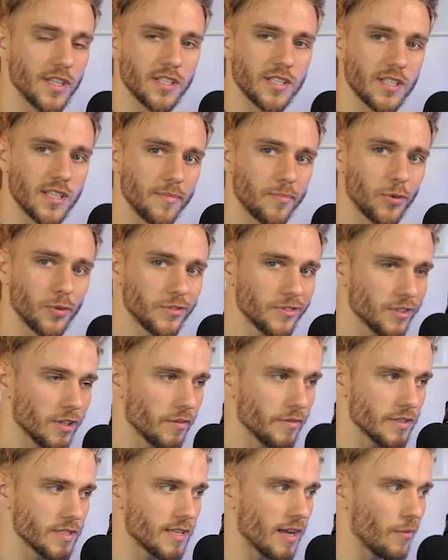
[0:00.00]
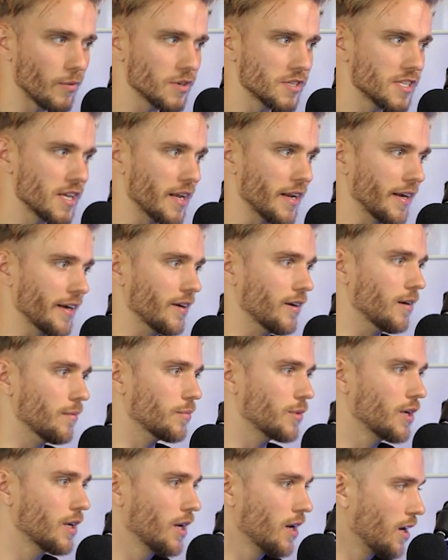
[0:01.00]
simple service that we're setting
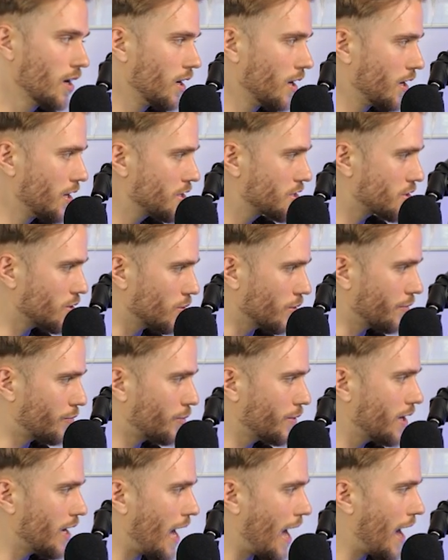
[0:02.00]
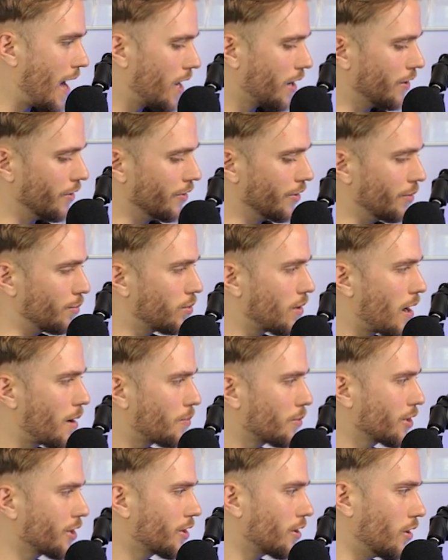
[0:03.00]
up. So if we add another
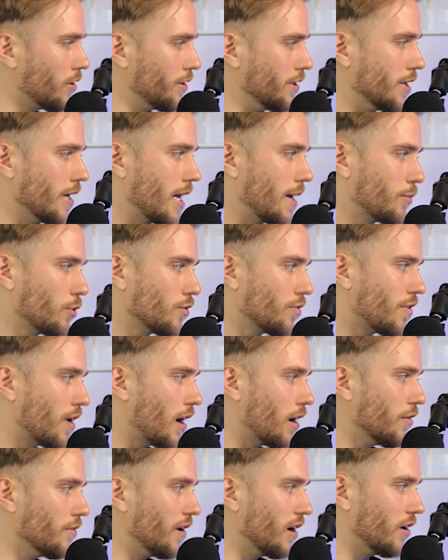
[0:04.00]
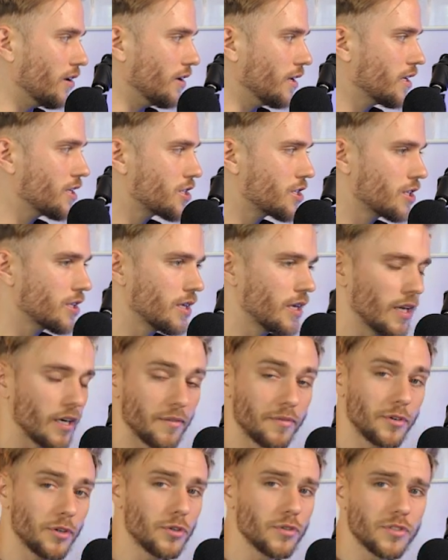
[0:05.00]
property called enable file validation, and
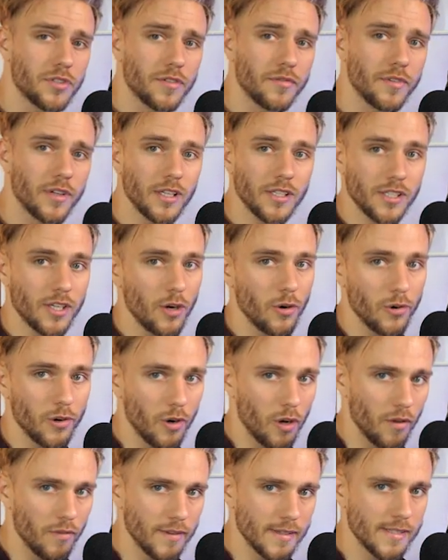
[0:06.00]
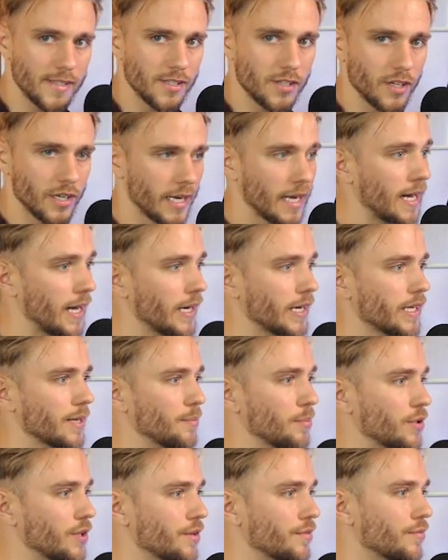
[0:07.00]
if you're using VS Code, all of this is going to kind of
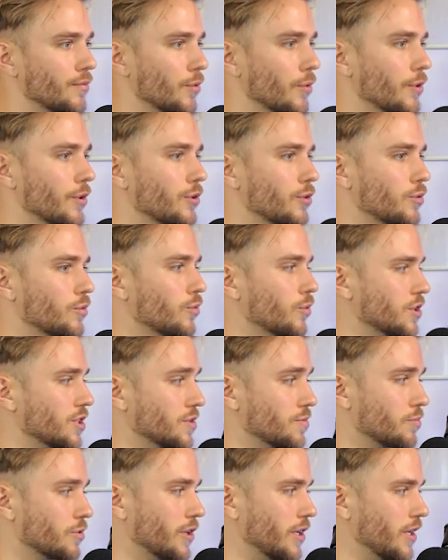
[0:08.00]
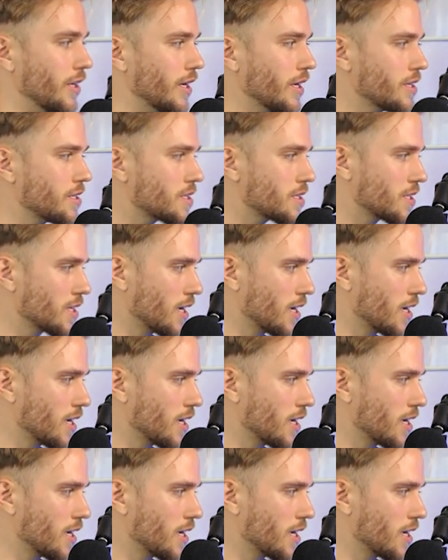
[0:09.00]
complete for you, which is pretty nice.